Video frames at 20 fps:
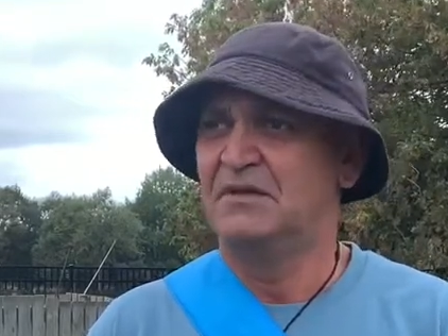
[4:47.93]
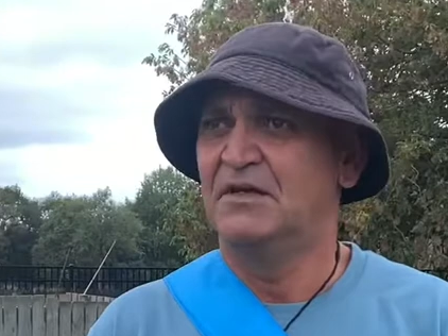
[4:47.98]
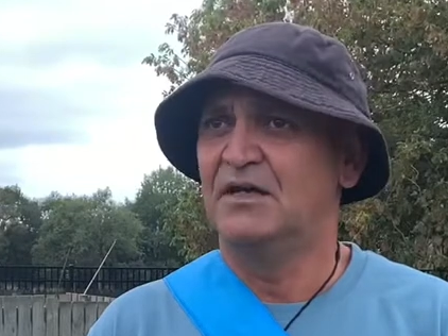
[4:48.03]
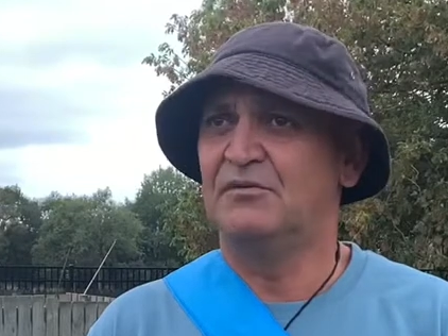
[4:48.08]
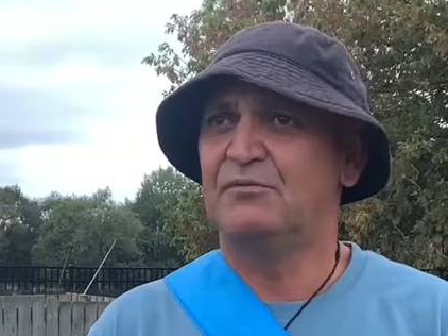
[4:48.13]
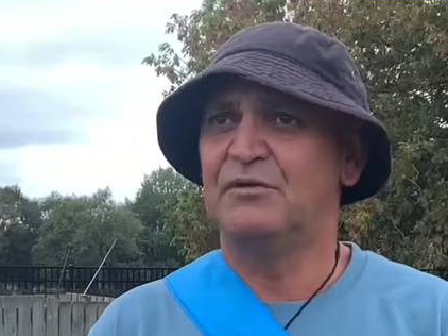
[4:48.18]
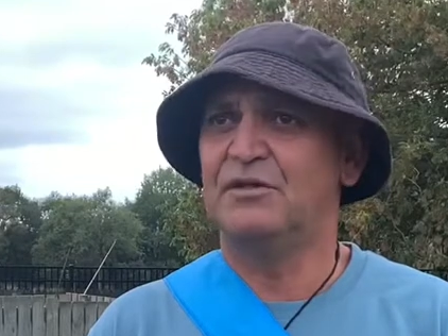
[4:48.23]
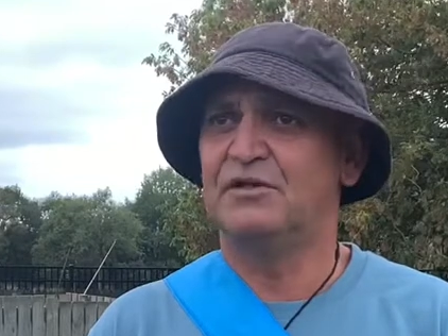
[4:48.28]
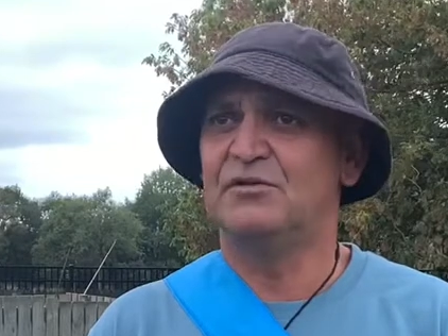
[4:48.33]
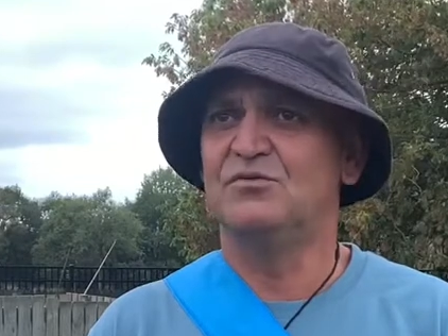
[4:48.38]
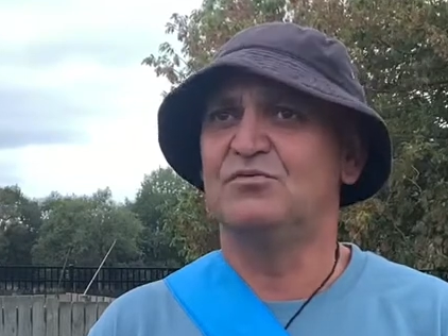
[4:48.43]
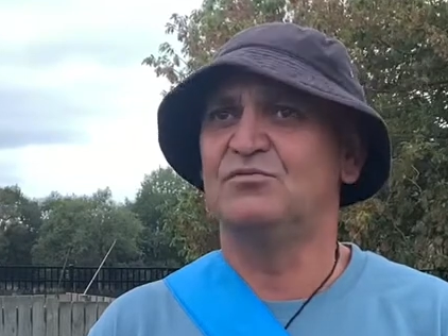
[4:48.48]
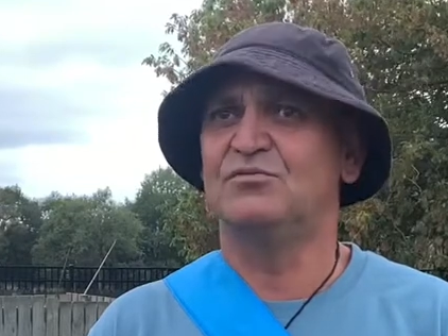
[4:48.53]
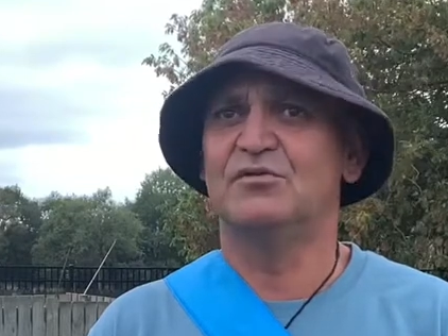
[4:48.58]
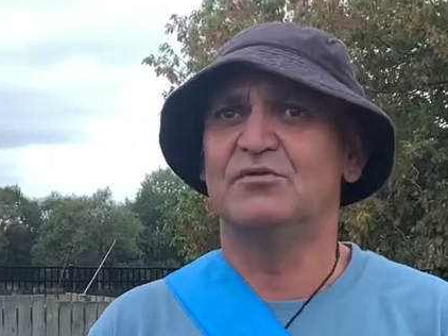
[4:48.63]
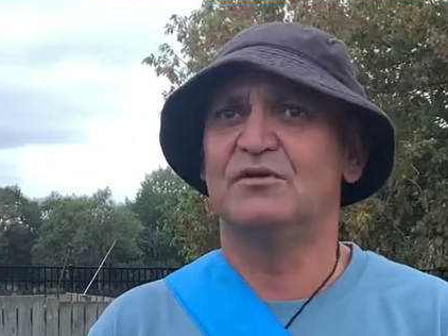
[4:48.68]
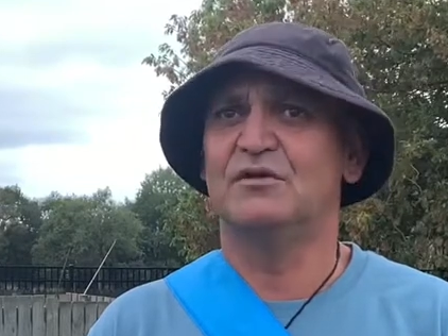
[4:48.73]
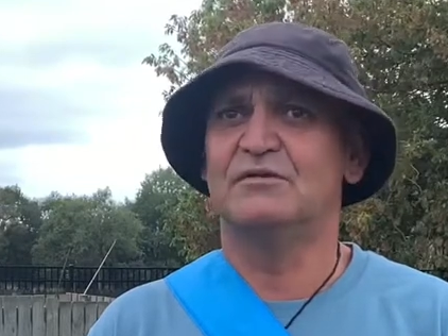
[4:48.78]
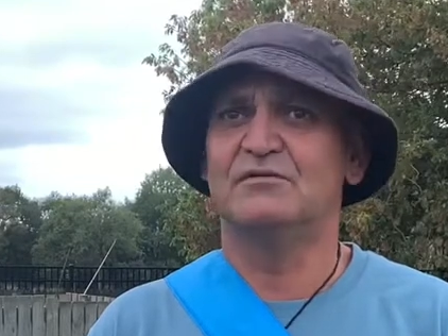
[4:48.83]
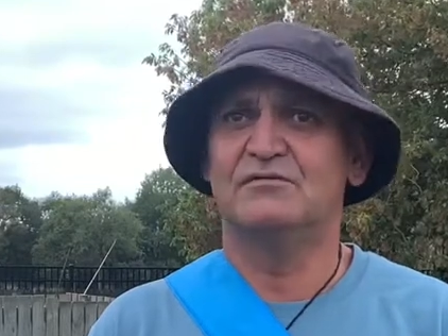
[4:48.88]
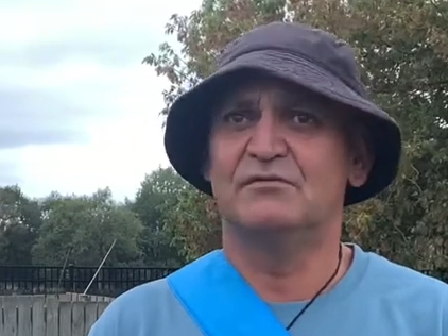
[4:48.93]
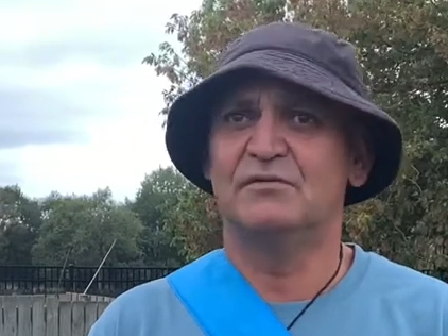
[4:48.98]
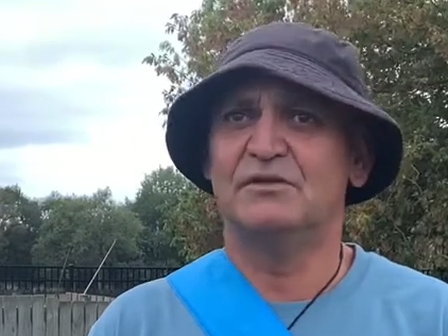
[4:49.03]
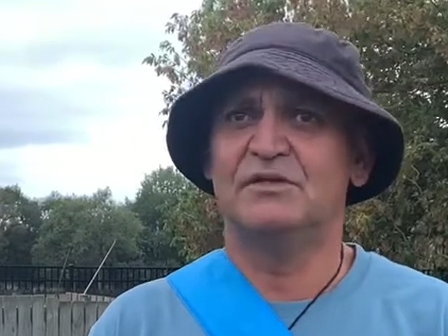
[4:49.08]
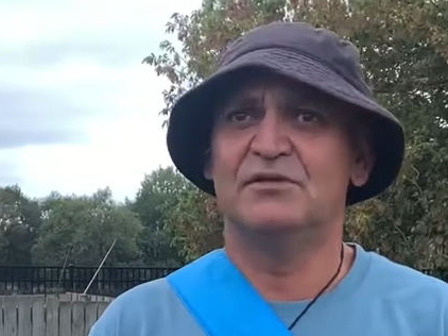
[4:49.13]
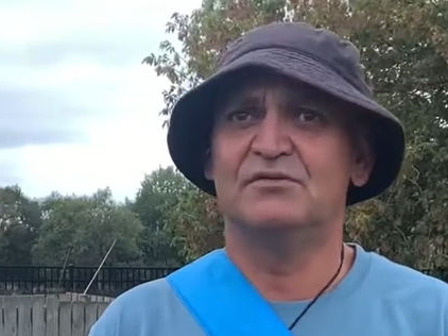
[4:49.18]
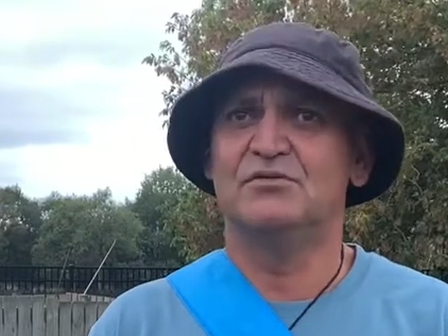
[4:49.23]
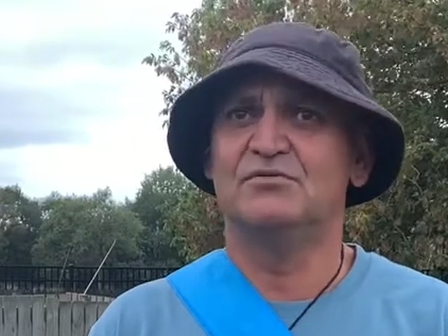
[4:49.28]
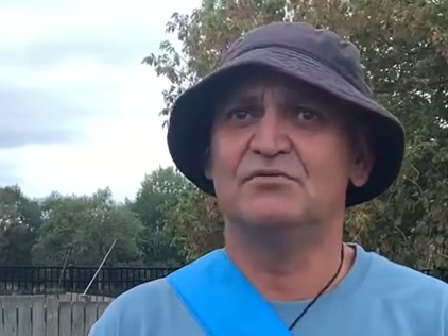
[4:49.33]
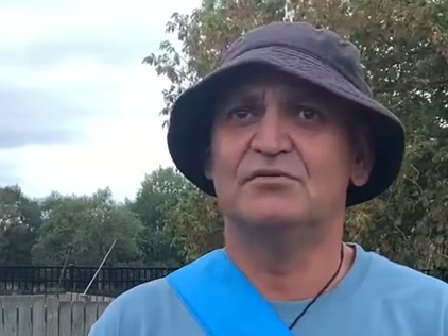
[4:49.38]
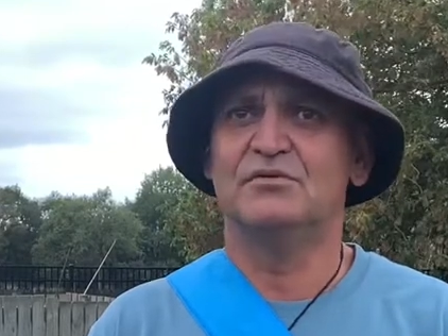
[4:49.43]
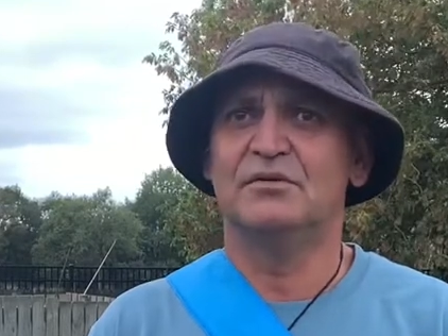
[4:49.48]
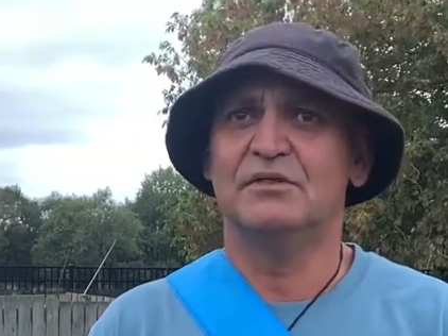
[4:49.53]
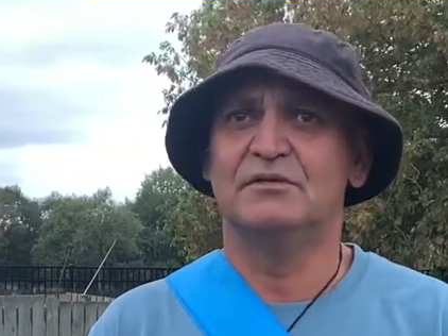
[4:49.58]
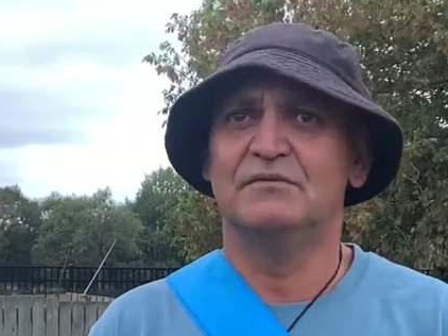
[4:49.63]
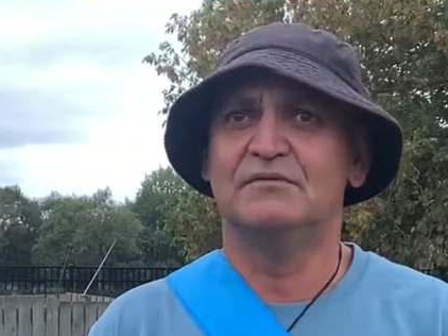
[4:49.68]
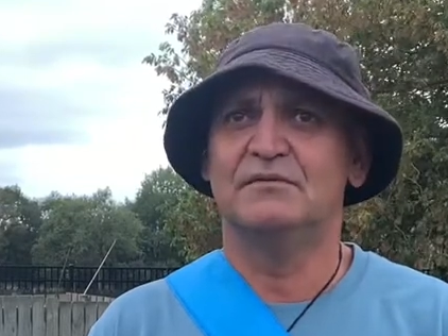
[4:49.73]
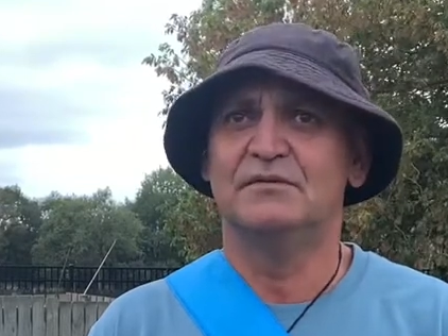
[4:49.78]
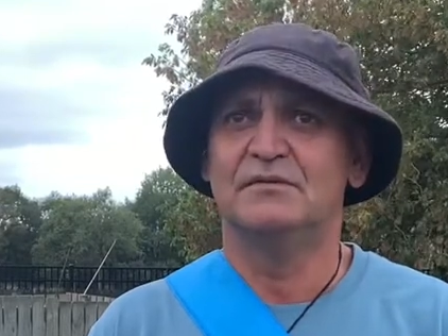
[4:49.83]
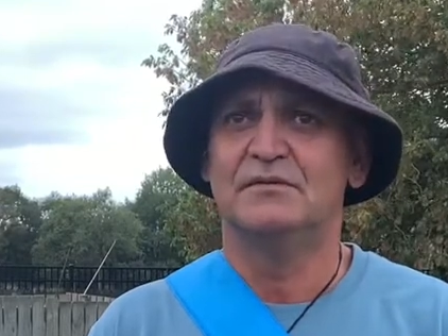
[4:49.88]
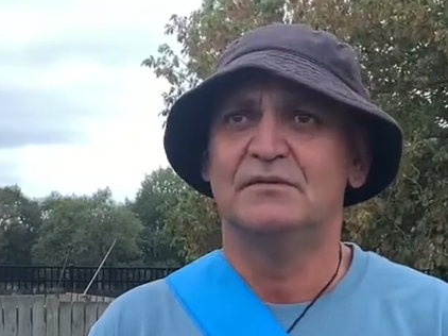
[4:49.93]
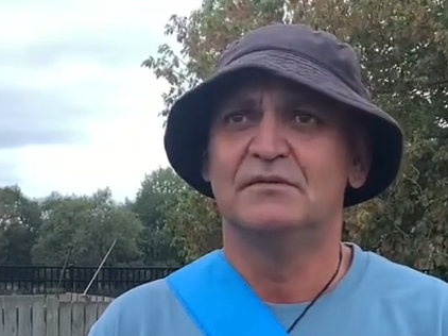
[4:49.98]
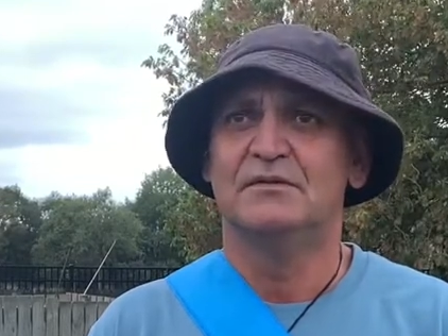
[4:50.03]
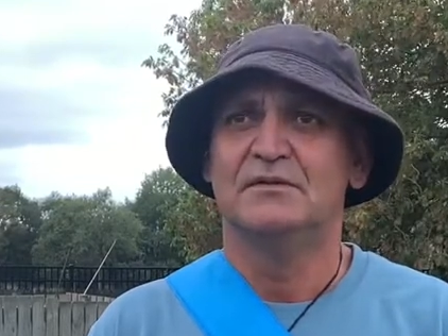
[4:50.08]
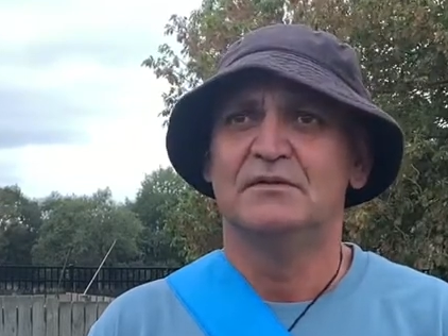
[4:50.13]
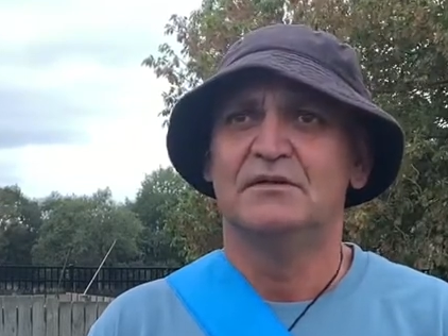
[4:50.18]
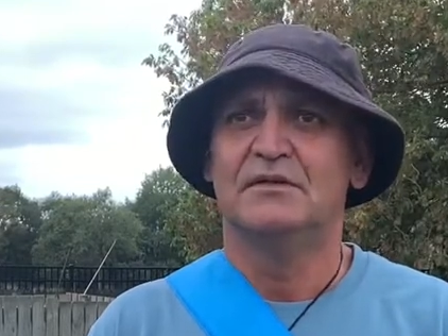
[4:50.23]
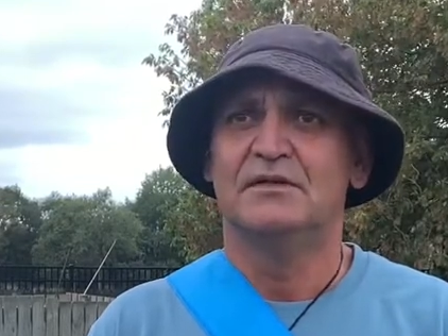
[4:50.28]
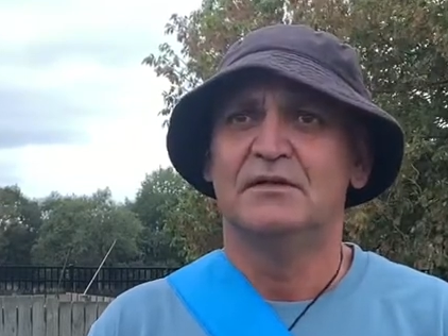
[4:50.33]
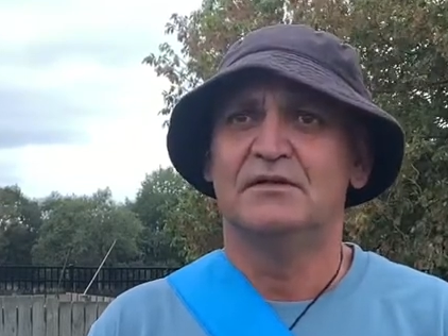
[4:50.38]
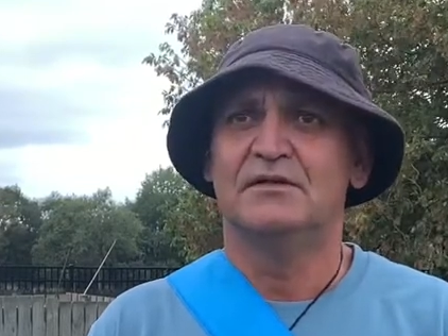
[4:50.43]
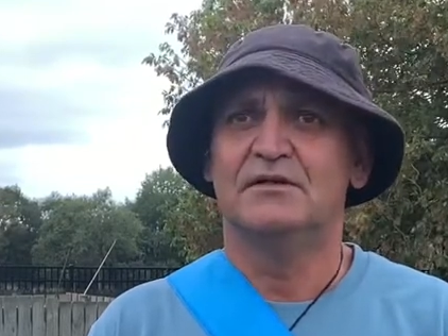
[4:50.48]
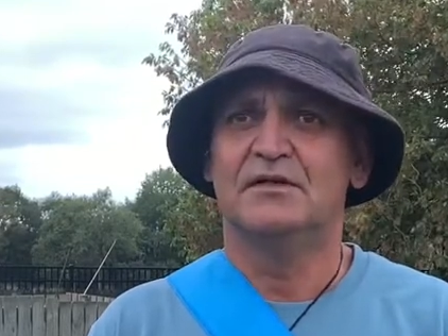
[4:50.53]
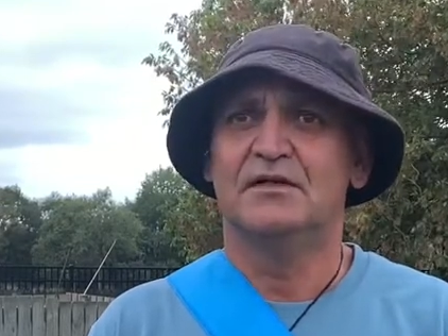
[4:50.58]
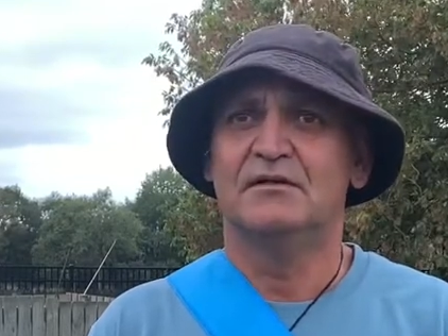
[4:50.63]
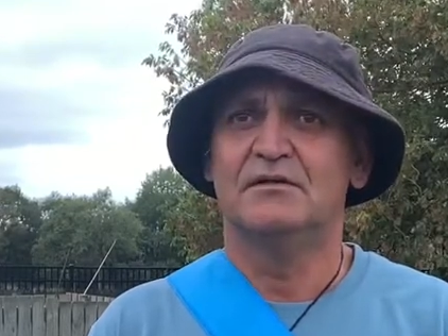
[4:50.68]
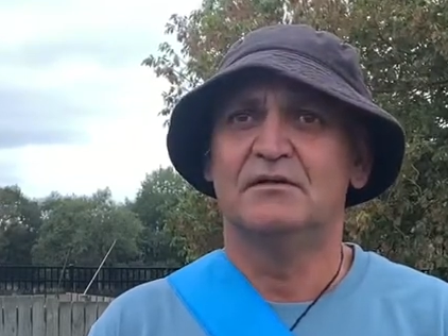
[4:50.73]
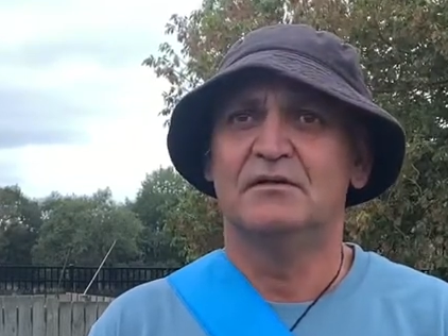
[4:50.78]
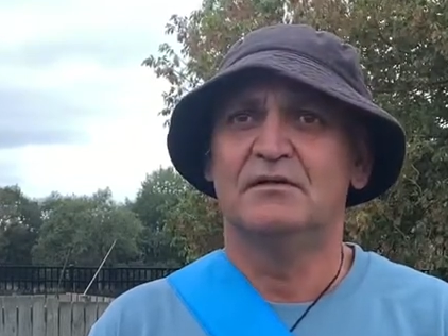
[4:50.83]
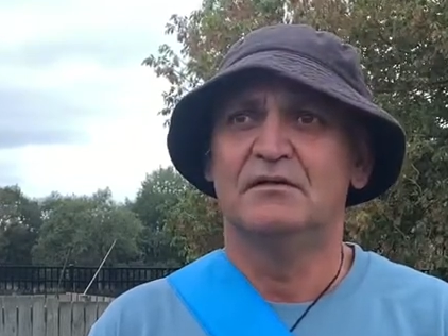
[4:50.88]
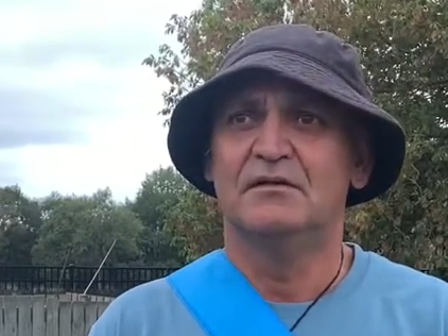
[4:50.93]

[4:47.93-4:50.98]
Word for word: and we can all do it. We can all do it, you know.